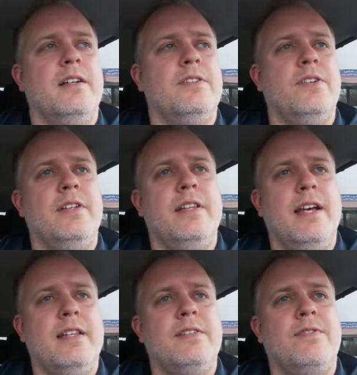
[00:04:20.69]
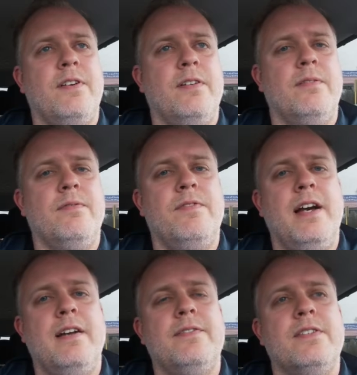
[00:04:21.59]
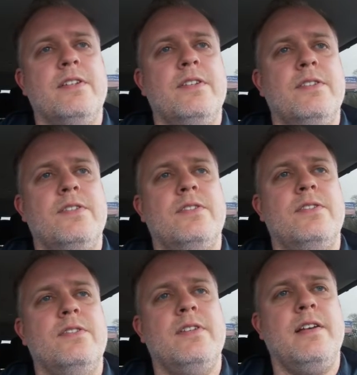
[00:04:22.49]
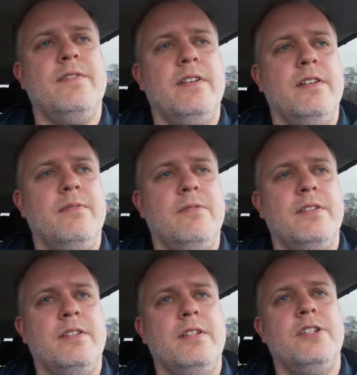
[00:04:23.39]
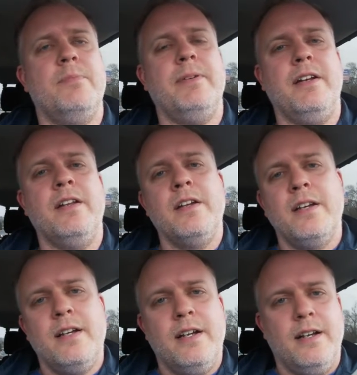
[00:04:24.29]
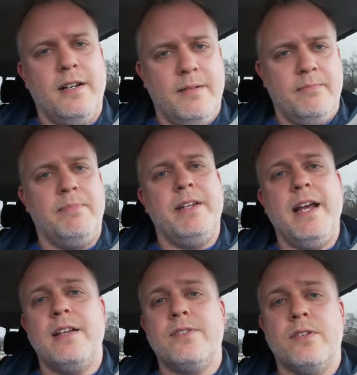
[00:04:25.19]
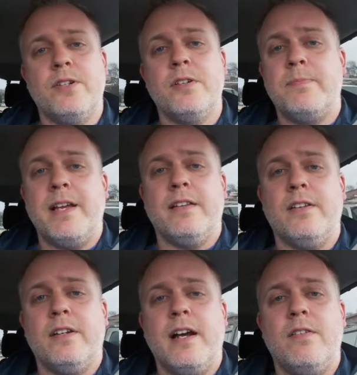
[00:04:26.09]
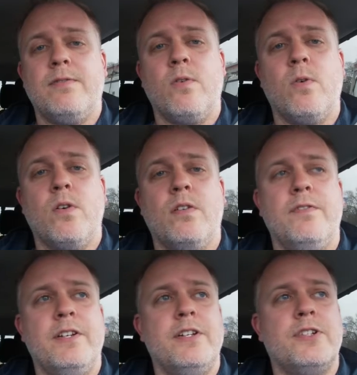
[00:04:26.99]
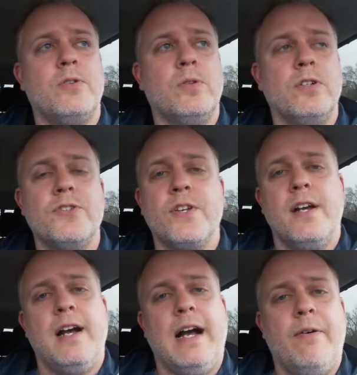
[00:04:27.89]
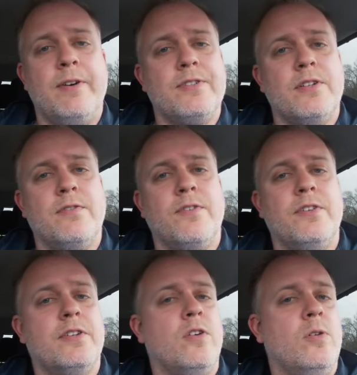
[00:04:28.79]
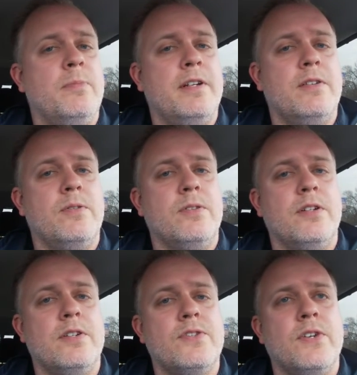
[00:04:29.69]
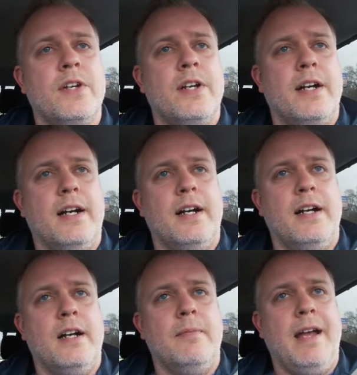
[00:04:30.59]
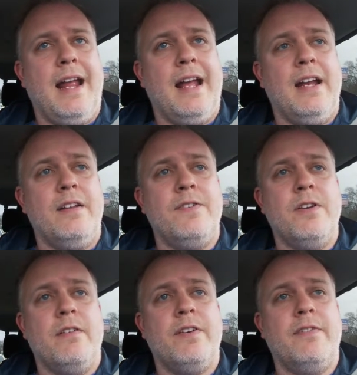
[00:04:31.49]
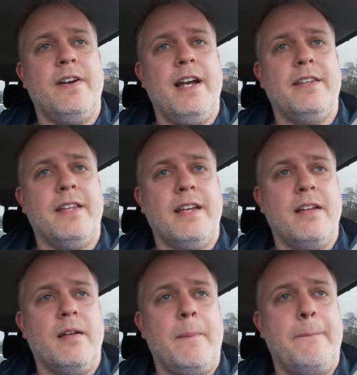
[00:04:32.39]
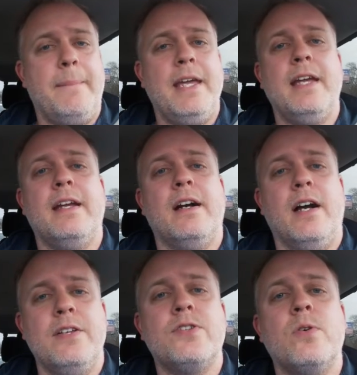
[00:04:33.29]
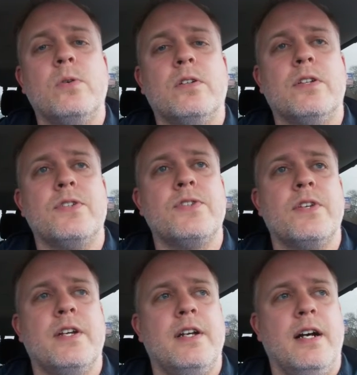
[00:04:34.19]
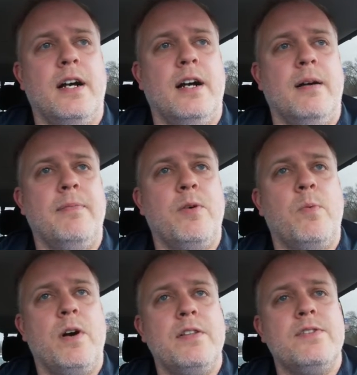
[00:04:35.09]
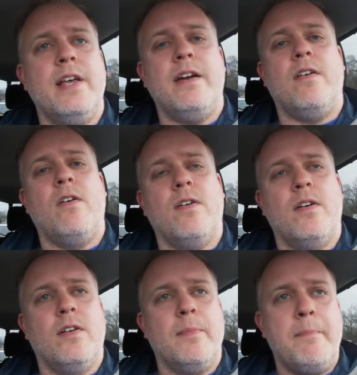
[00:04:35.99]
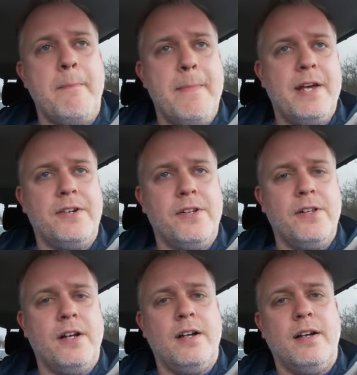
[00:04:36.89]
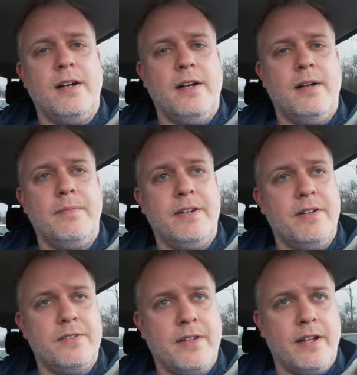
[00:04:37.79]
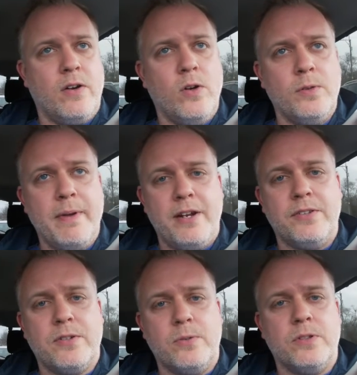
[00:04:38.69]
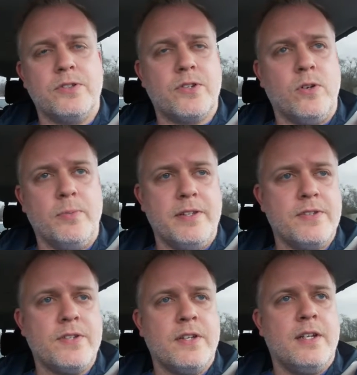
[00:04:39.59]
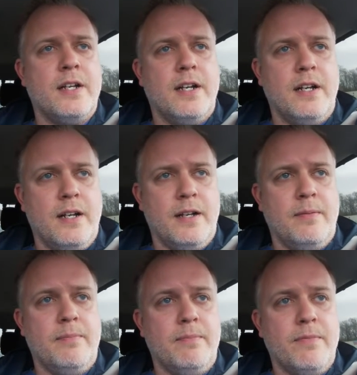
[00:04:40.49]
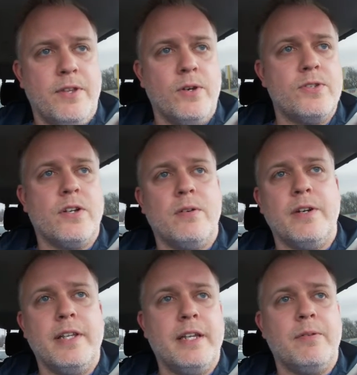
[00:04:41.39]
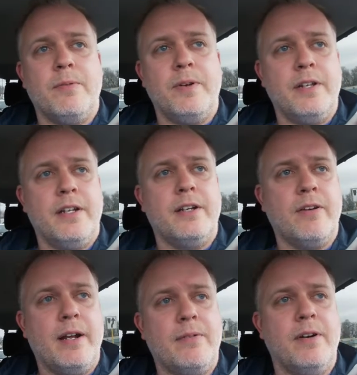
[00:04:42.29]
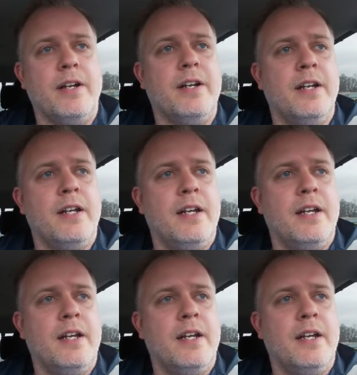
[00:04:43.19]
turning that from $5 to $67 with the shipping. But yeah, so just be on the lookout for vintage coolers. I always look for the Coleman coolers, and if you ever find like big ice coolers, the ones that are metal, there's like old metal coolers, Coleman's, those are really a great one